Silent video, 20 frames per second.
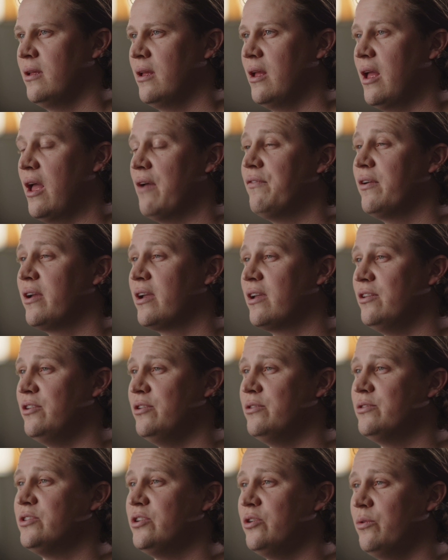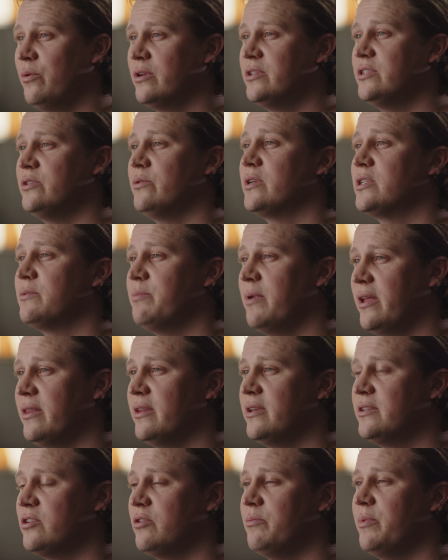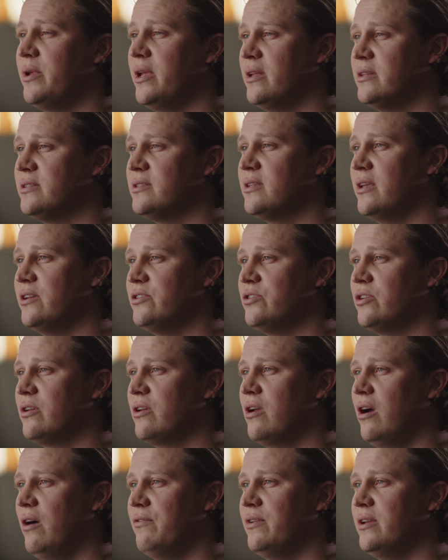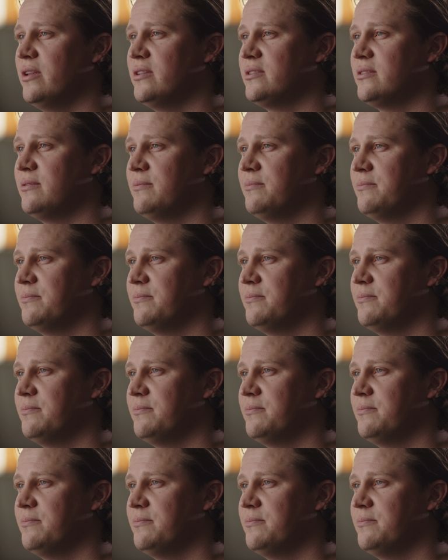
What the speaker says: If I could use two words to explain this, it'd be installation confidence.